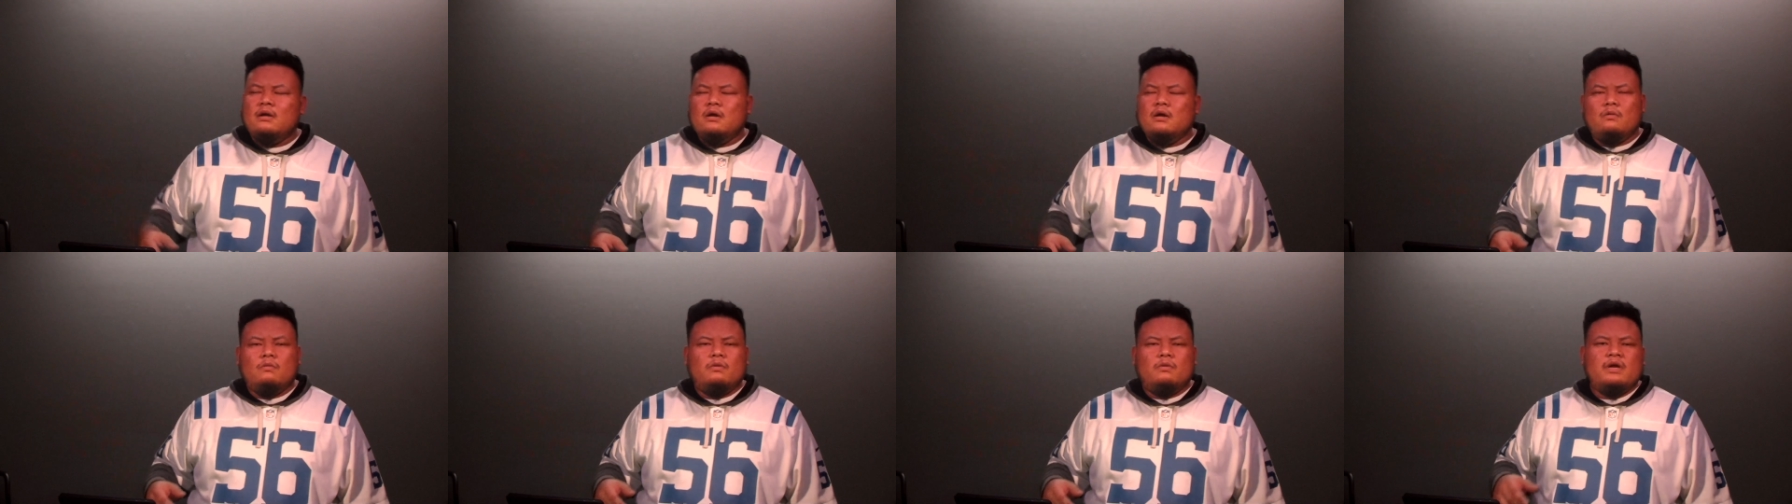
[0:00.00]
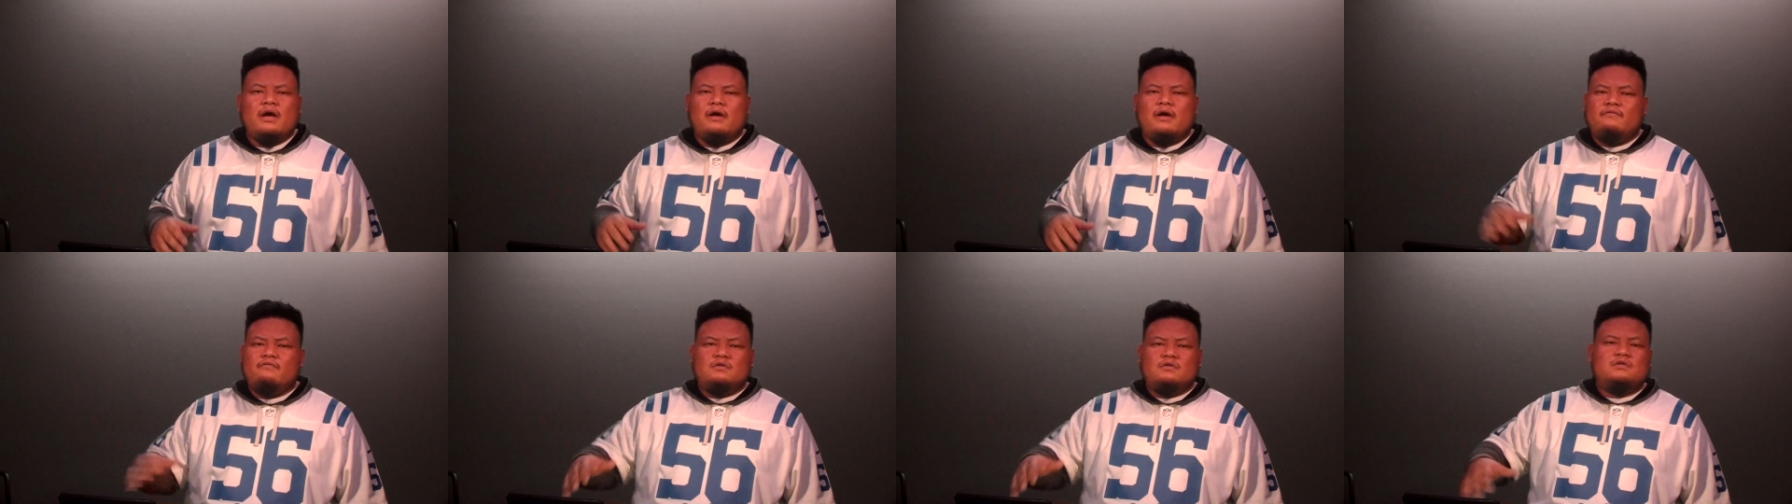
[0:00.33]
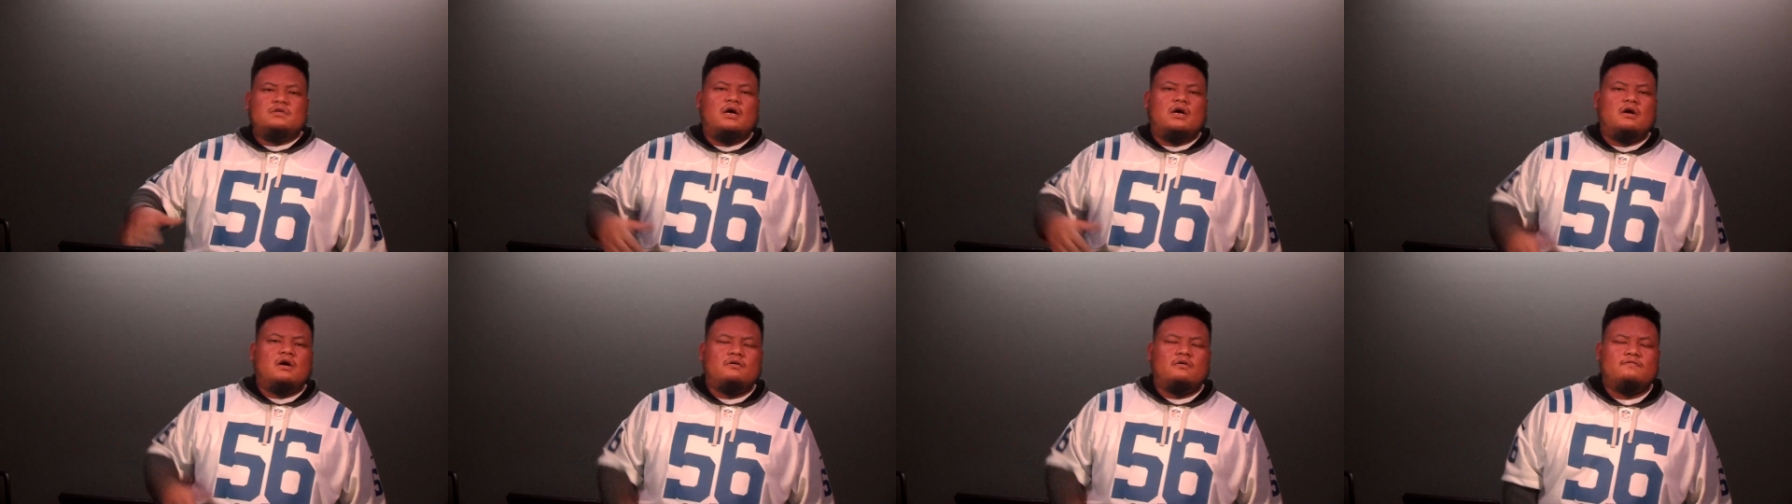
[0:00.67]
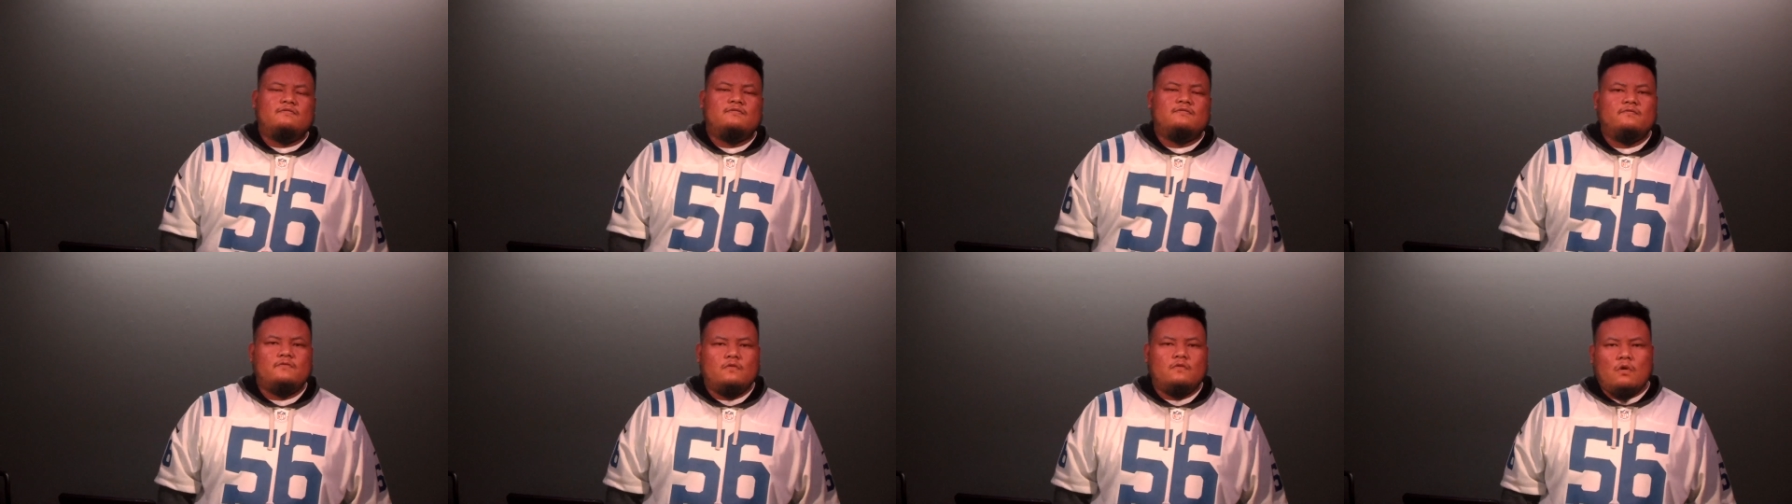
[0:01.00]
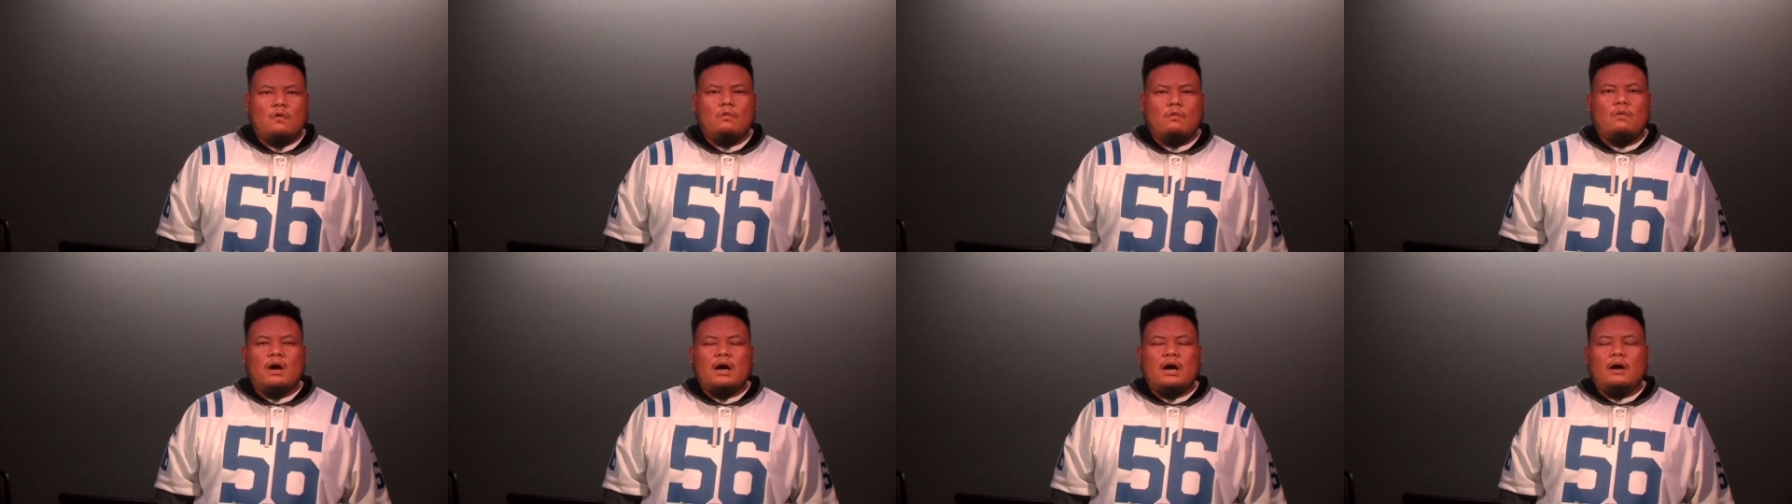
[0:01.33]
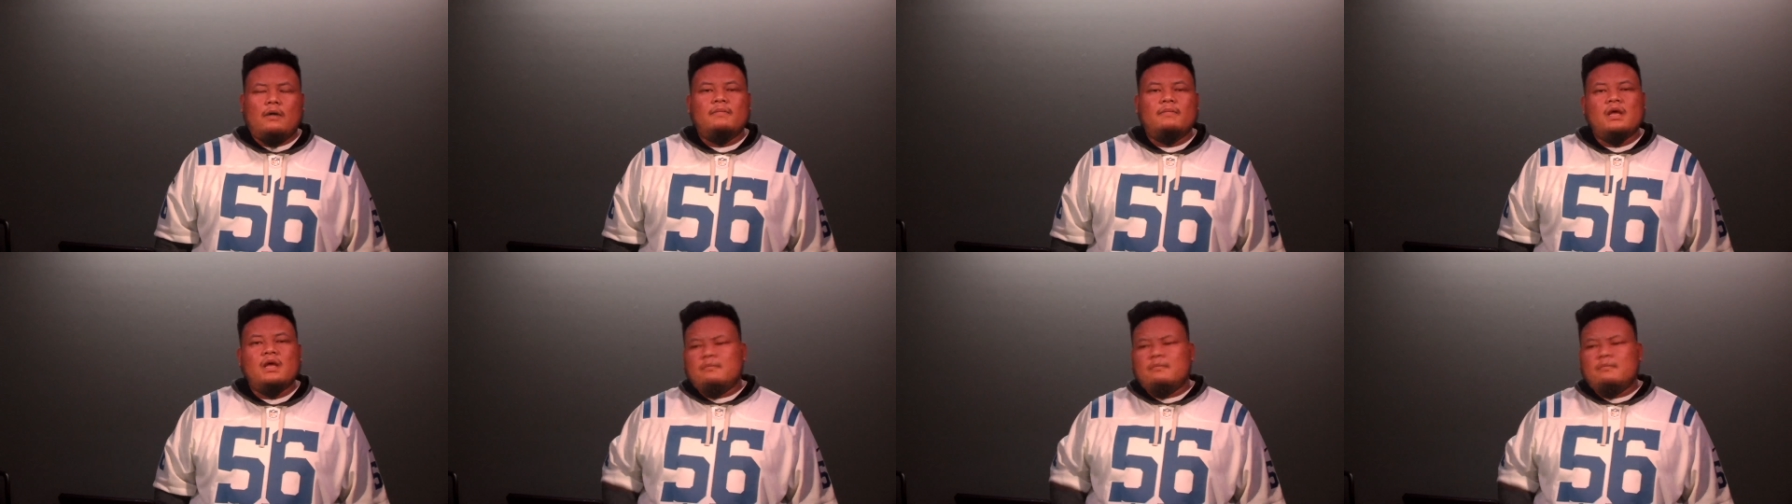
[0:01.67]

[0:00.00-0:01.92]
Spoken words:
we haven't talked for a while.